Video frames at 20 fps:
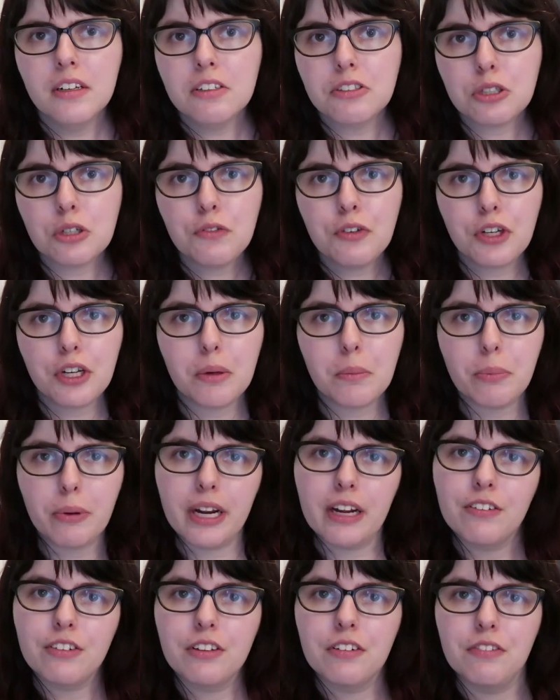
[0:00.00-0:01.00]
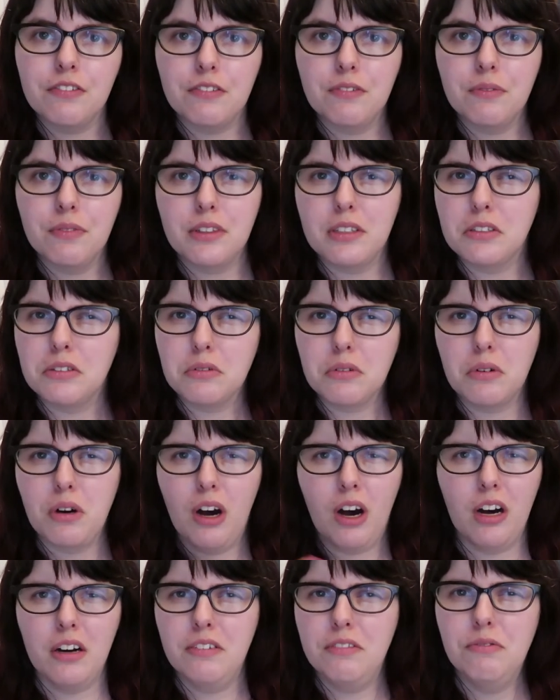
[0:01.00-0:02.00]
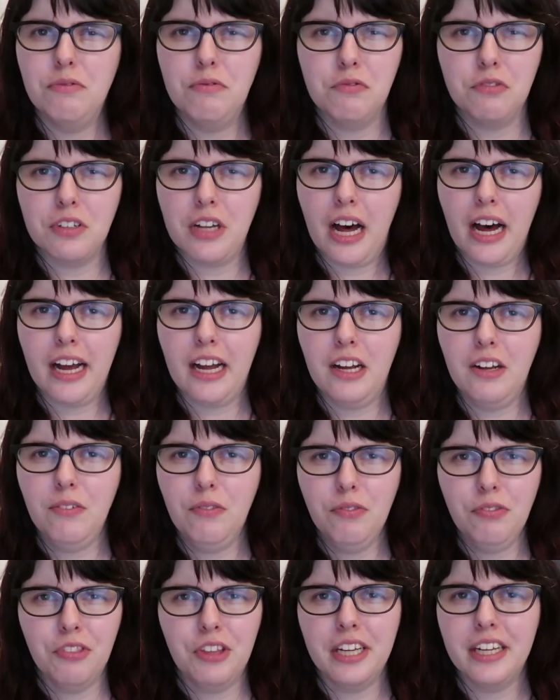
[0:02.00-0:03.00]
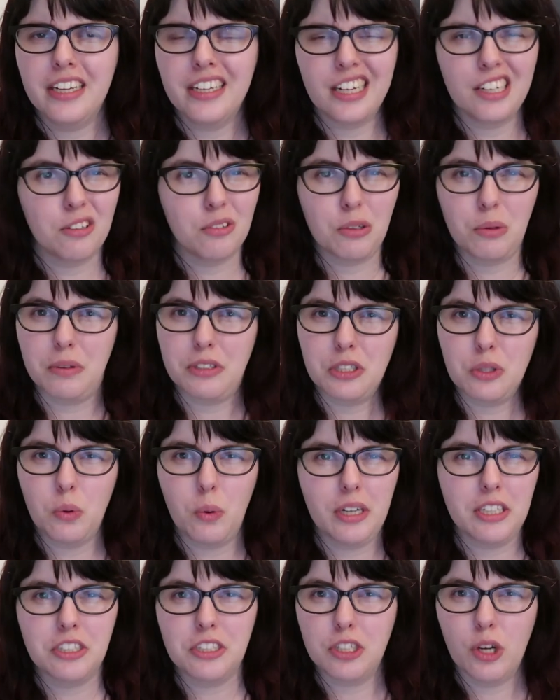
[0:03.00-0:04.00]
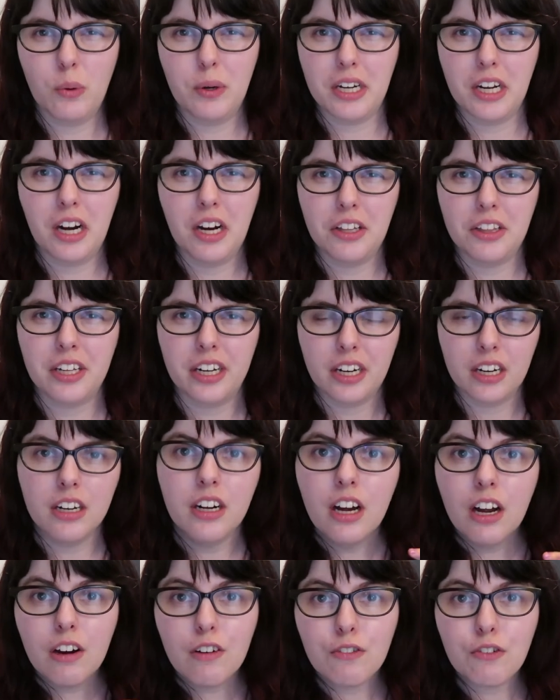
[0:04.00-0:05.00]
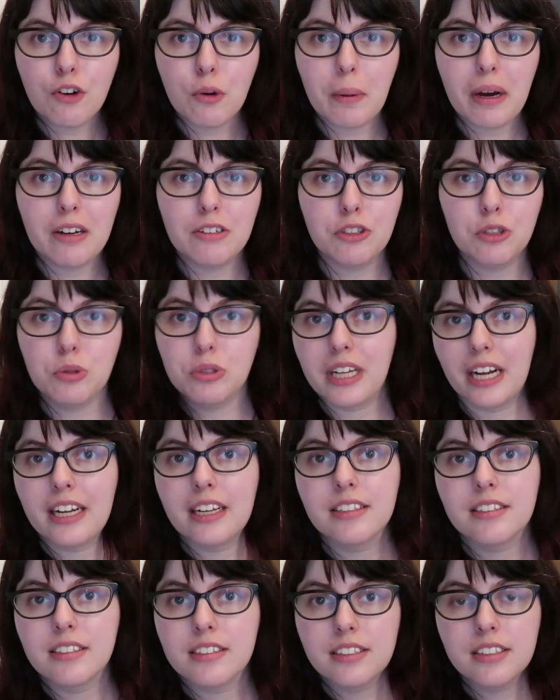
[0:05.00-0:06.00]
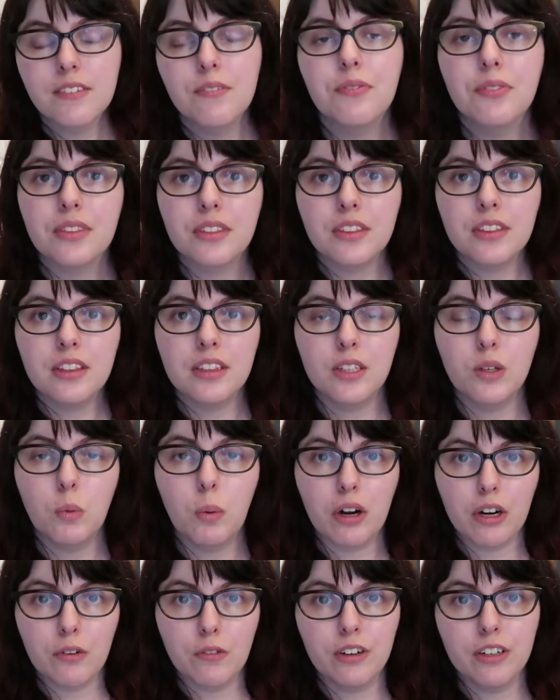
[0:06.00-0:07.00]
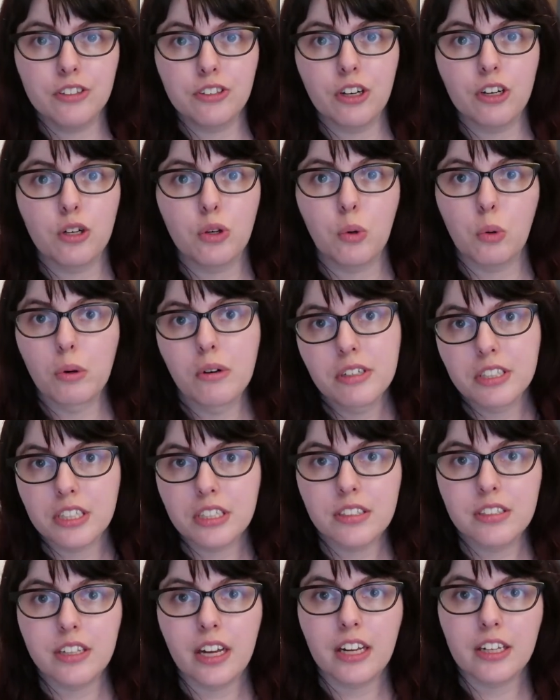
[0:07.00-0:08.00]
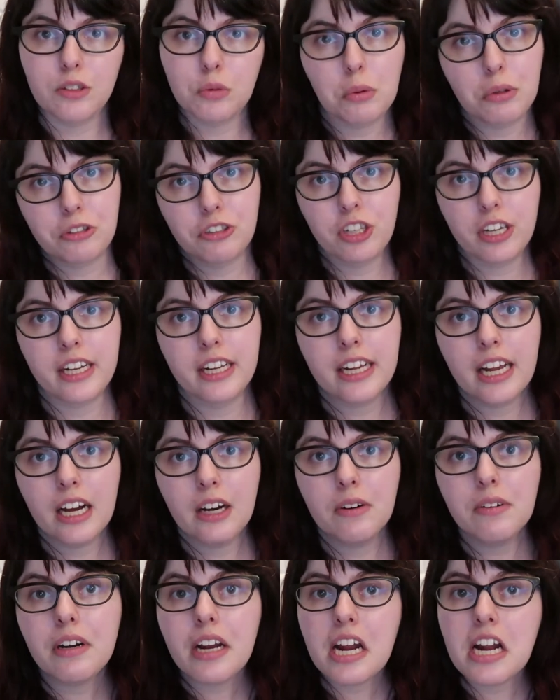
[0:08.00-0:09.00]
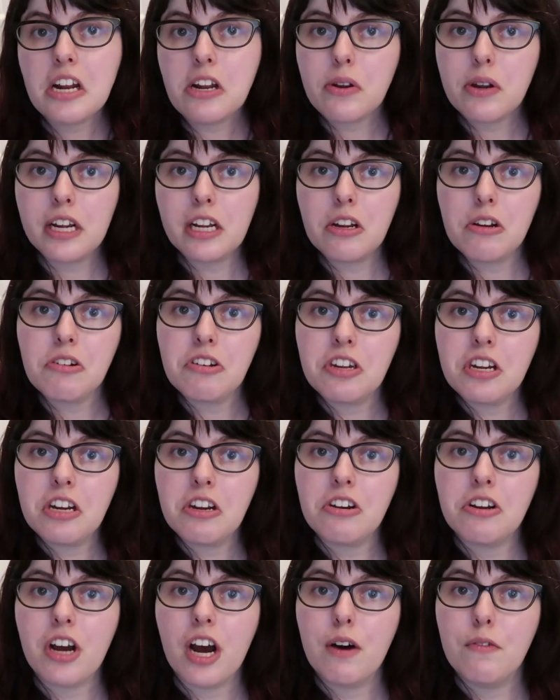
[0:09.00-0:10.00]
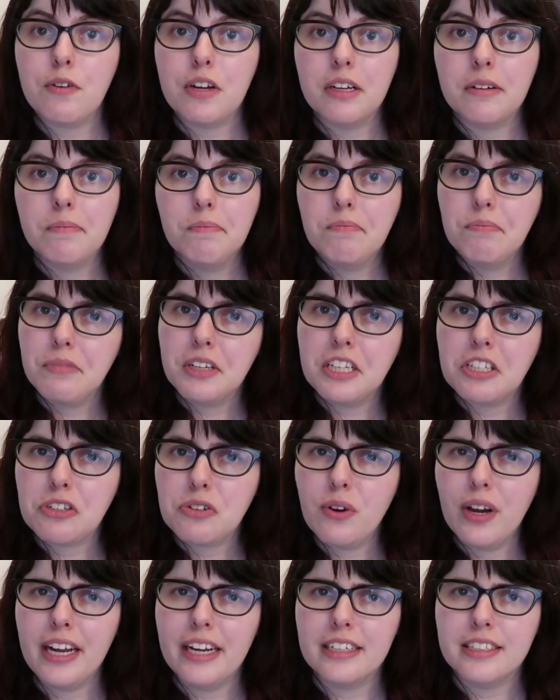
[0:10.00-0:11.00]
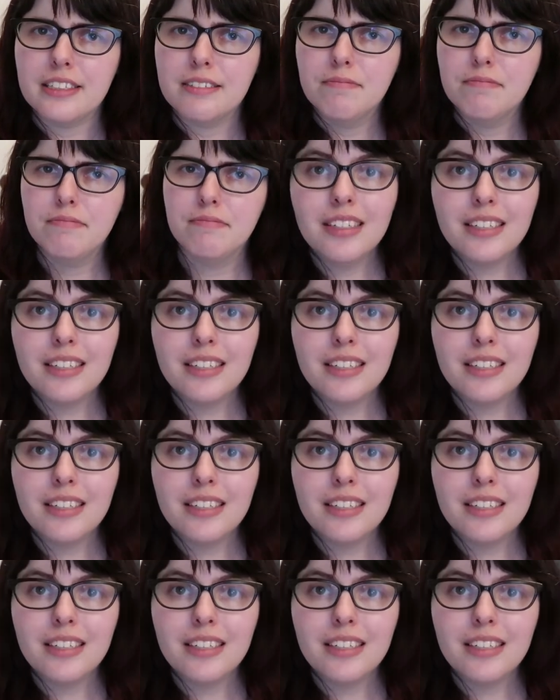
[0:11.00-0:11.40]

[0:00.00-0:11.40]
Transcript: So if you can brave the odd fly thing, I don't know what's quite going on there, for about 2 seconds, the waterfalls are gorgeous and it's worth checking out, and you can get your tea or coffee. It's great.